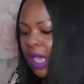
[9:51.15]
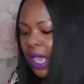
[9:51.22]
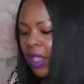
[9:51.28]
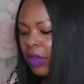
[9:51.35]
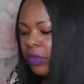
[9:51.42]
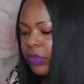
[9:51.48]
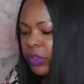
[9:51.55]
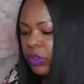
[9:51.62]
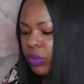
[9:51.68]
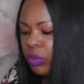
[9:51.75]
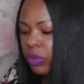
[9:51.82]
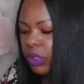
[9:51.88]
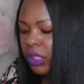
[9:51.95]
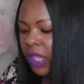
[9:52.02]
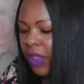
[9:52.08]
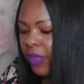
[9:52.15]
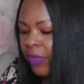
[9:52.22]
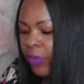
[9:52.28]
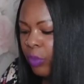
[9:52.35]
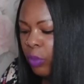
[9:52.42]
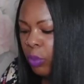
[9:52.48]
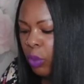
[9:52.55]
Eight of Swords, Knight
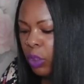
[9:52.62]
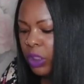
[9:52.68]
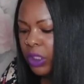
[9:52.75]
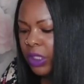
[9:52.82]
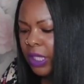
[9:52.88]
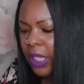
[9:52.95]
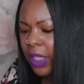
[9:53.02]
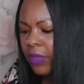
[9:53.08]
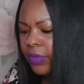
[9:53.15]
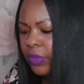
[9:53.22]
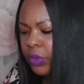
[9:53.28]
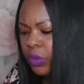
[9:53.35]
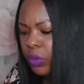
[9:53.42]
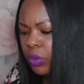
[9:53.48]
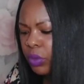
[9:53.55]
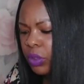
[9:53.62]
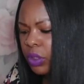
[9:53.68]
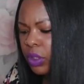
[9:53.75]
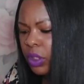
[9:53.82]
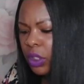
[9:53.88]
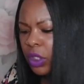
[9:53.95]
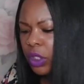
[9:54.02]
of Wands and the Eight of Swords.
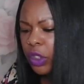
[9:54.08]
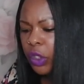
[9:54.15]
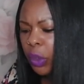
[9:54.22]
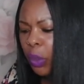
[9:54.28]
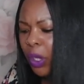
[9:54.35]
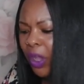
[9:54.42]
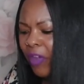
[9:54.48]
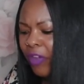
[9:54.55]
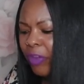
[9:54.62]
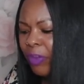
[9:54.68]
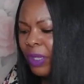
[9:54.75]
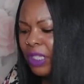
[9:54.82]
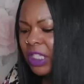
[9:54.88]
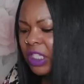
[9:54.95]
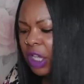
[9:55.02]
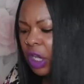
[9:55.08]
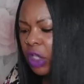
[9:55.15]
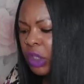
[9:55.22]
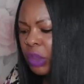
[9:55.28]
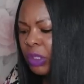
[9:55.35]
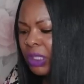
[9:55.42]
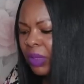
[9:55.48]
You don't want to have to be stuck
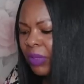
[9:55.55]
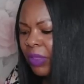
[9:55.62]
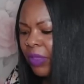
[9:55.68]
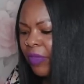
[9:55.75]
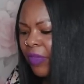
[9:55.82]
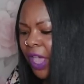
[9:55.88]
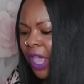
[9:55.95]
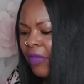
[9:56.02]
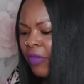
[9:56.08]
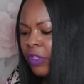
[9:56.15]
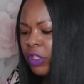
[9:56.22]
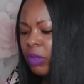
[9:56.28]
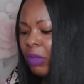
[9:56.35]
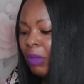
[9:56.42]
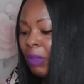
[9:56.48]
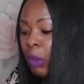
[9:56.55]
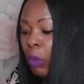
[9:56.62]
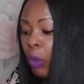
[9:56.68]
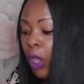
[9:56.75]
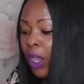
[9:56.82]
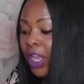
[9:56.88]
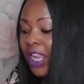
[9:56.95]
doing something forever. So maybe you're
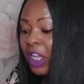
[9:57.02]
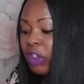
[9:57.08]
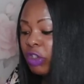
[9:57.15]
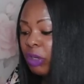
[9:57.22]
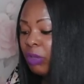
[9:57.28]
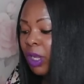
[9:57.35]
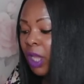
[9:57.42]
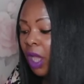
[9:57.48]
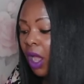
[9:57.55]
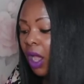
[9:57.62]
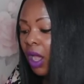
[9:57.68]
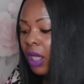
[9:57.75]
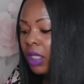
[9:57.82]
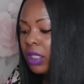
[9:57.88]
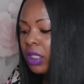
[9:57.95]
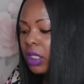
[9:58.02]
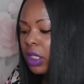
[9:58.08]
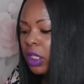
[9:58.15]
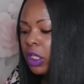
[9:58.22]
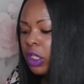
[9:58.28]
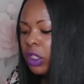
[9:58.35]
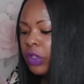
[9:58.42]
working extremely hard
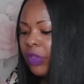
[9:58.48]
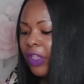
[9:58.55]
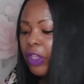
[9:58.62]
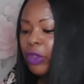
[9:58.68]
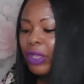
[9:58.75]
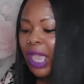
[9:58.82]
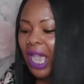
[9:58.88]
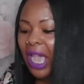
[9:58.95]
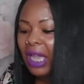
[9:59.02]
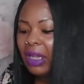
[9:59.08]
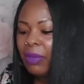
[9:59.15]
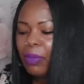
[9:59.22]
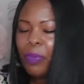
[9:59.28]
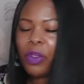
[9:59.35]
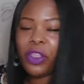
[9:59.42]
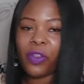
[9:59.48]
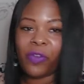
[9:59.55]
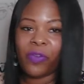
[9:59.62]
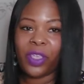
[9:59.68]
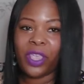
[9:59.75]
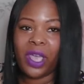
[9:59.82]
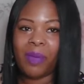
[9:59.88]
so that you can put your
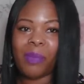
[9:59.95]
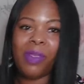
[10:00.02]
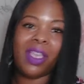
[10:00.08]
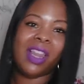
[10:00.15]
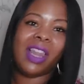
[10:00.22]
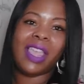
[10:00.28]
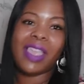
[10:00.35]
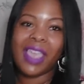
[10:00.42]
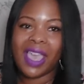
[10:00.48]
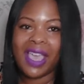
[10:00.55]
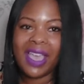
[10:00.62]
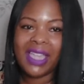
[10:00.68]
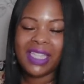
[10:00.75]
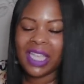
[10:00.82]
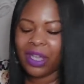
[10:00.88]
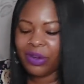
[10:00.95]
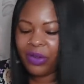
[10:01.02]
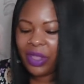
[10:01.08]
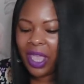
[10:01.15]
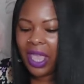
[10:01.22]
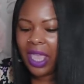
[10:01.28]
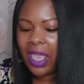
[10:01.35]
feet up. You can let your hair down,
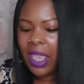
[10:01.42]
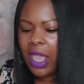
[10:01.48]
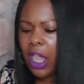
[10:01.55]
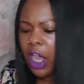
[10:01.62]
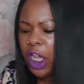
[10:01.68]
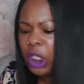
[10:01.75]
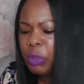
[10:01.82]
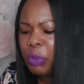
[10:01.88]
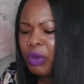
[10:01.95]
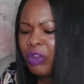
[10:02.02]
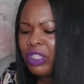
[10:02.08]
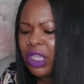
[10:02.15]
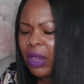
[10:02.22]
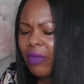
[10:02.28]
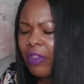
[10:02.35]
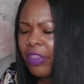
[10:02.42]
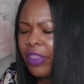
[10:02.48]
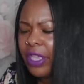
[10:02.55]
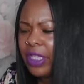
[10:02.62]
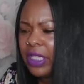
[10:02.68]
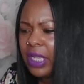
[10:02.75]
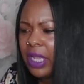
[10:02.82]
okay? Experience other
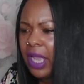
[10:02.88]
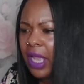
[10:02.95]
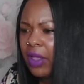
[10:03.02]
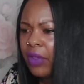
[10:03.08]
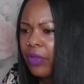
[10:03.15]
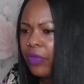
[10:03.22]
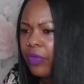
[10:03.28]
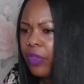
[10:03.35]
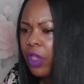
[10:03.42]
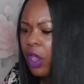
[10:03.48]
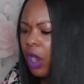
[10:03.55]
things in life.